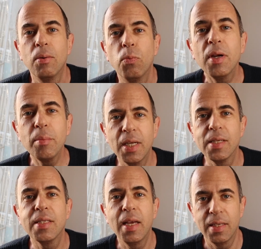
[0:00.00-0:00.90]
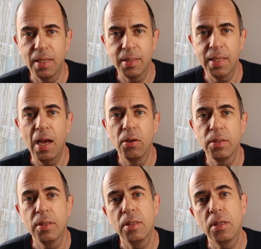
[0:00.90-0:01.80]
What I'm going to say is going to
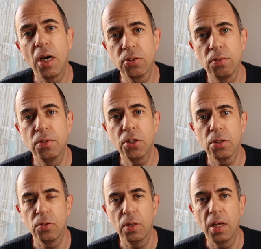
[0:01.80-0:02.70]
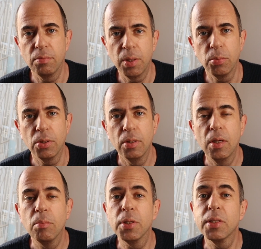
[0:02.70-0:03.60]
sound controversial to a lot of people,
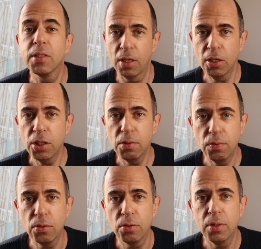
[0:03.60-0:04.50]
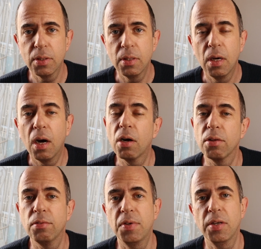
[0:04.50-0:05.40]
but starchy foods are
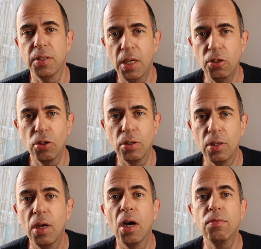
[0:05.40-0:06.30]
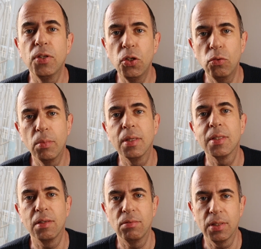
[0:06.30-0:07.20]
the foundation of human
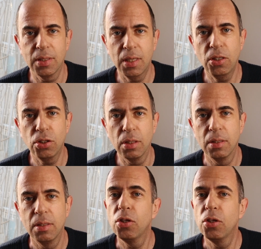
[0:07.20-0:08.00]
civilization.